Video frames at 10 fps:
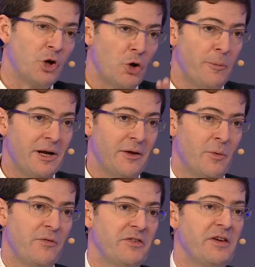Globally,
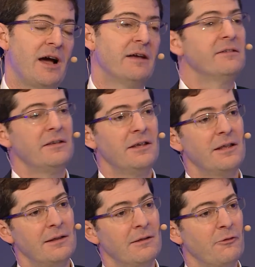with
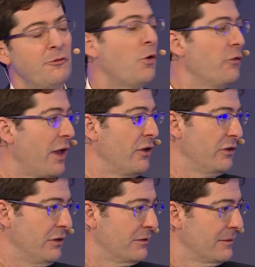CIC, 4,000.